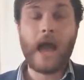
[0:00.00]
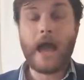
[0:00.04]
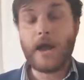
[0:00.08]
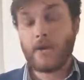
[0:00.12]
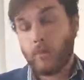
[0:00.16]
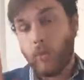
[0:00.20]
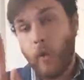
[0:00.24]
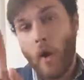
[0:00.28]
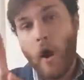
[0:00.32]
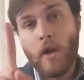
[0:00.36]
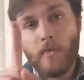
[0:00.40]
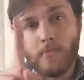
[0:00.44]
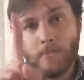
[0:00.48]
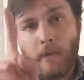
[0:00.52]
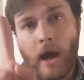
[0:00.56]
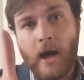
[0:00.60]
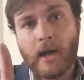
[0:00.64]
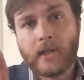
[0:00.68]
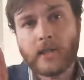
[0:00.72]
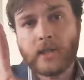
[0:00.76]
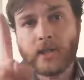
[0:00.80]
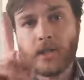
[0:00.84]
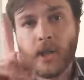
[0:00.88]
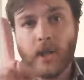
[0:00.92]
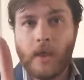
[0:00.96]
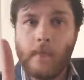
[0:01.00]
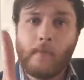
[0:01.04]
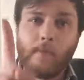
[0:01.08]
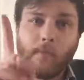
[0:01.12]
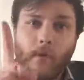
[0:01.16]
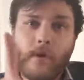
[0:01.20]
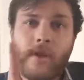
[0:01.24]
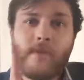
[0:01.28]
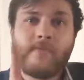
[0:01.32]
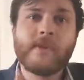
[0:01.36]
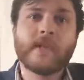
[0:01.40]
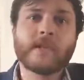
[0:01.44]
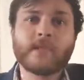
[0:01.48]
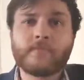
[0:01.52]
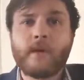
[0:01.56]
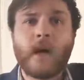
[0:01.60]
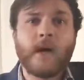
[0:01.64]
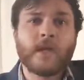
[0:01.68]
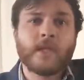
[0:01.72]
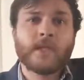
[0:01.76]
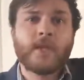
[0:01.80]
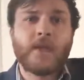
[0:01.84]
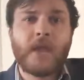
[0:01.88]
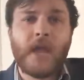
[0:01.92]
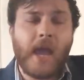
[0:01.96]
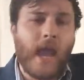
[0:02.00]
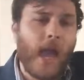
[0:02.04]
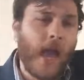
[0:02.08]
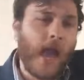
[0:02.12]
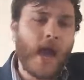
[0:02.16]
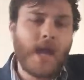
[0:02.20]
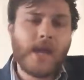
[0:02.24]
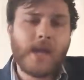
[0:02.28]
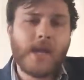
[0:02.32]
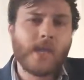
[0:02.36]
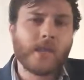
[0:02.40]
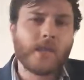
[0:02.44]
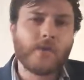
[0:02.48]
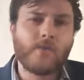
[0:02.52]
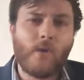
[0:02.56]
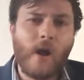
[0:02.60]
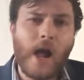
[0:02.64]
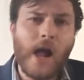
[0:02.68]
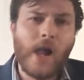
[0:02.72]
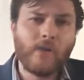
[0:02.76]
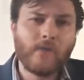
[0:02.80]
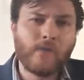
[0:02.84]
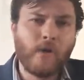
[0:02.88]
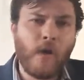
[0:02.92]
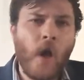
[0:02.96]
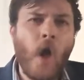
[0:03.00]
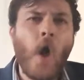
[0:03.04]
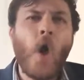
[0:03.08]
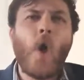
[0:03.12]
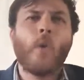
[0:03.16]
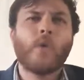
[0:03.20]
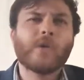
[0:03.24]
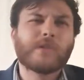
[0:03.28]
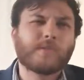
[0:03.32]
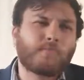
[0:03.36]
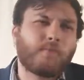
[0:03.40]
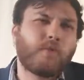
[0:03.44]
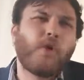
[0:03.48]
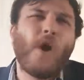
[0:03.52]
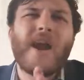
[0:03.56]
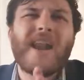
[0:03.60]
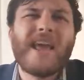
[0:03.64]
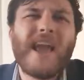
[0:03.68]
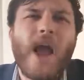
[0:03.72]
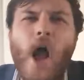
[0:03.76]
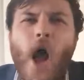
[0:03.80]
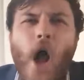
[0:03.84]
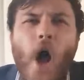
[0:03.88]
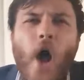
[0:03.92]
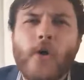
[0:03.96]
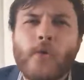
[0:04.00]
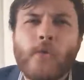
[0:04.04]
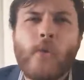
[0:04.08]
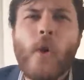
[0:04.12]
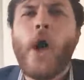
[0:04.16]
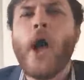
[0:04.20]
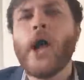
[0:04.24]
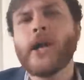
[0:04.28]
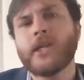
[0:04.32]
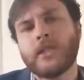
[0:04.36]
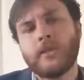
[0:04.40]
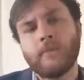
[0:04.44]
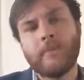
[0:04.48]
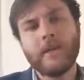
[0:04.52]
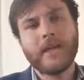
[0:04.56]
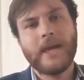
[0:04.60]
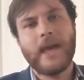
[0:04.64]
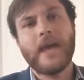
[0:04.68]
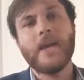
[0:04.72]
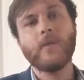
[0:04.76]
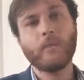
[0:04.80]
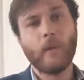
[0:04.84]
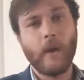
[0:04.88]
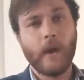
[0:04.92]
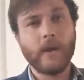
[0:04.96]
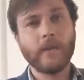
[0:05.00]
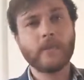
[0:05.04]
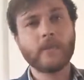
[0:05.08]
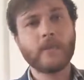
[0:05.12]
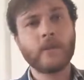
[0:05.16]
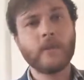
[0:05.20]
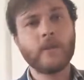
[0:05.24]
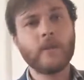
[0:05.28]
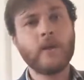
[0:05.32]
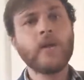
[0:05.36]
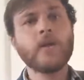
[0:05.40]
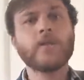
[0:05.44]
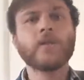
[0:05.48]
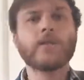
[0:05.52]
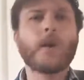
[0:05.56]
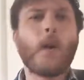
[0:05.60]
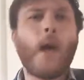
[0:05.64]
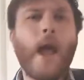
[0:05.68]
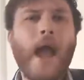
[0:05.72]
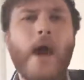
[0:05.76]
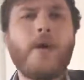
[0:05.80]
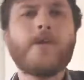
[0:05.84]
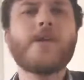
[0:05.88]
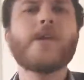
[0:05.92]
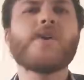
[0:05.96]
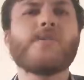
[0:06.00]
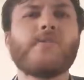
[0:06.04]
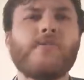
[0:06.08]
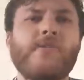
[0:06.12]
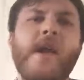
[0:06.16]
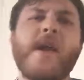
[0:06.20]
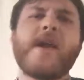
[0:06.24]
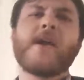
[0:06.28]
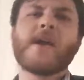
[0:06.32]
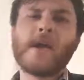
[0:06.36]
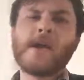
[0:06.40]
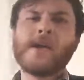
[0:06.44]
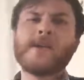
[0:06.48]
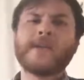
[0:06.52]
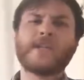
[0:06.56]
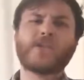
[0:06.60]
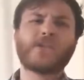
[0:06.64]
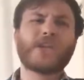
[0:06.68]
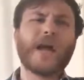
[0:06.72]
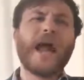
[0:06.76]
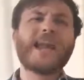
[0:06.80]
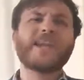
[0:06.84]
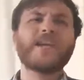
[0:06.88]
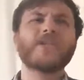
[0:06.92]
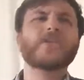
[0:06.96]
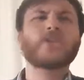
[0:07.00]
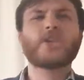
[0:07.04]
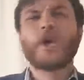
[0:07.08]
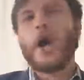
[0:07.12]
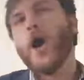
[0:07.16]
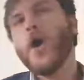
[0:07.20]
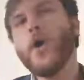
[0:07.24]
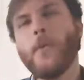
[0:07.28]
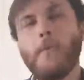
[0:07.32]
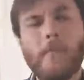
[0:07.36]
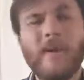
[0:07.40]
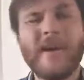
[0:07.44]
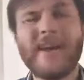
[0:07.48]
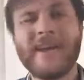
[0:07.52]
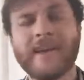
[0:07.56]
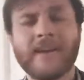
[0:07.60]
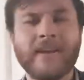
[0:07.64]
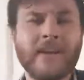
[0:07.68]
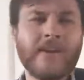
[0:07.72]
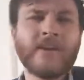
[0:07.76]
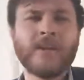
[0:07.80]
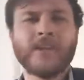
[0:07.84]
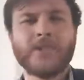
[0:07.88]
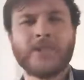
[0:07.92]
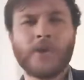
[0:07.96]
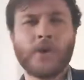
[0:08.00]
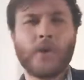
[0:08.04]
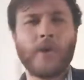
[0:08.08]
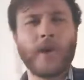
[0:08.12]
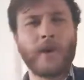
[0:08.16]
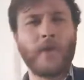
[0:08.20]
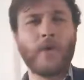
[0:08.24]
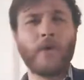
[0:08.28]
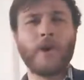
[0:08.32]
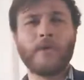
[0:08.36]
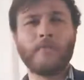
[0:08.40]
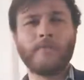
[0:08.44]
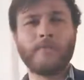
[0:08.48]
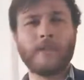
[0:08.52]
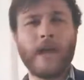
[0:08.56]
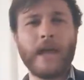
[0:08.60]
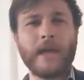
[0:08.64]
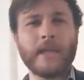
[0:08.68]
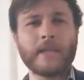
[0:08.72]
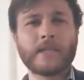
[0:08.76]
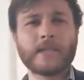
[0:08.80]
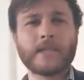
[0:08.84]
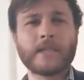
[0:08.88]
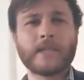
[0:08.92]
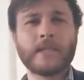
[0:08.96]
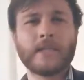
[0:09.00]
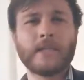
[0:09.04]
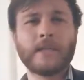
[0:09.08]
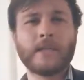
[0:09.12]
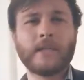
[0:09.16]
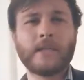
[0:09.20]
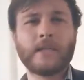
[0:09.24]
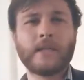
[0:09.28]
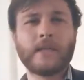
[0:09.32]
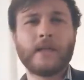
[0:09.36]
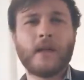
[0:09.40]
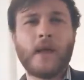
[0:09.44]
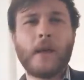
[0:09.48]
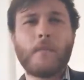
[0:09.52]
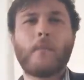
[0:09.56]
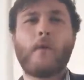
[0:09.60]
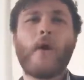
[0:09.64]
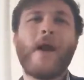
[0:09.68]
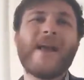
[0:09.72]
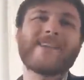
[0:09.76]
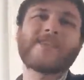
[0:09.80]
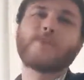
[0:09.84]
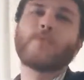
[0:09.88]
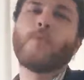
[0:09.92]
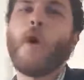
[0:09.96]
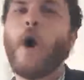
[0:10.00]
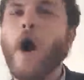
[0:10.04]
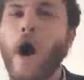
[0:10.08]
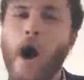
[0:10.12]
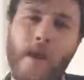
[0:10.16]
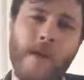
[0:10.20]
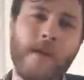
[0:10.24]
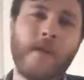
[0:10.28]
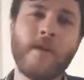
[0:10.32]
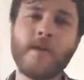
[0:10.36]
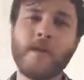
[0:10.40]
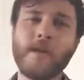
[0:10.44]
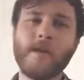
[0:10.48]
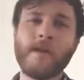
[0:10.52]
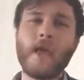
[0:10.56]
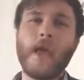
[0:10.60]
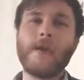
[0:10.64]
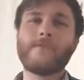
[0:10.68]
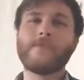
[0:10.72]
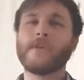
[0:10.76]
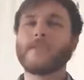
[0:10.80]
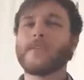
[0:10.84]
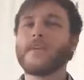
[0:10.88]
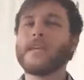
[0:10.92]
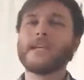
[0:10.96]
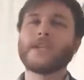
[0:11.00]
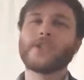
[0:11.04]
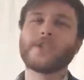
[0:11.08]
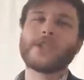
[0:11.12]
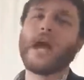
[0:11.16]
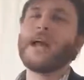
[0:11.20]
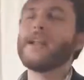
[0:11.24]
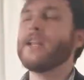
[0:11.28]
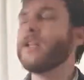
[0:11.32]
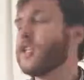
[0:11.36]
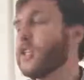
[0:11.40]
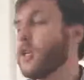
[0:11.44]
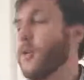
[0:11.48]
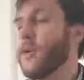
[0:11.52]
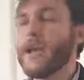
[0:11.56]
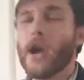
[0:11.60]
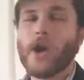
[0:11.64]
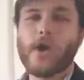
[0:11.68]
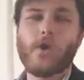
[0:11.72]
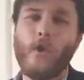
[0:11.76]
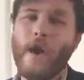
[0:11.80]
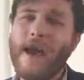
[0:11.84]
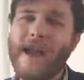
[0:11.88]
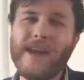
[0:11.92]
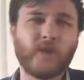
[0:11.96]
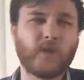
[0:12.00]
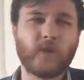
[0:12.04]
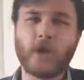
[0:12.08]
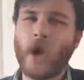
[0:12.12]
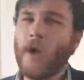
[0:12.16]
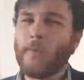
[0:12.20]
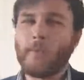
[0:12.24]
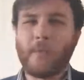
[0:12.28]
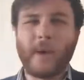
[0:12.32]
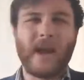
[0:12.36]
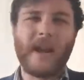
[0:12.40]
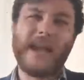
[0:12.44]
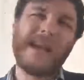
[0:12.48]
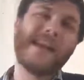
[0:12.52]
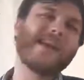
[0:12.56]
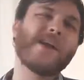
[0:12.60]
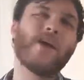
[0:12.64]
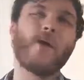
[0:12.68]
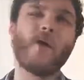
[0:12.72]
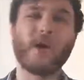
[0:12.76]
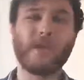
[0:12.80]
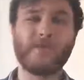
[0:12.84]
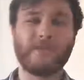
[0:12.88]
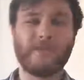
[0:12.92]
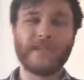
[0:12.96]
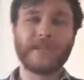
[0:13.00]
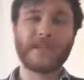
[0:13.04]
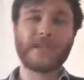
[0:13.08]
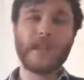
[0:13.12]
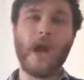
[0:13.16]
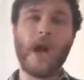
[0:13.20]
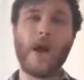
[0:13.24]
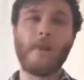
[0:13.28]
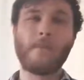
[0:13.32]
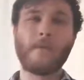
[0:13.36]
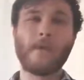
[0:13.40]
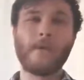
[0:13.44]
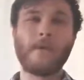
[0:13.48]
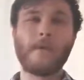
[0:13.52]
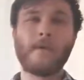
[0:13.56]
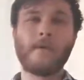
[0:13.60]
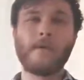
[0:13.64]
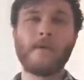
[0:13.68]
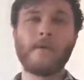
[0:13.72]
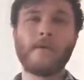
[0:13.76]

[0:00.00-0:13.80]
And one master, the previous master he had, Ethan Ralph, was pretty hard work to begin with. So how do you think Shannon's coping? during all of this. Press 1 if you think Shannon's doing a great job cleaning all of this up.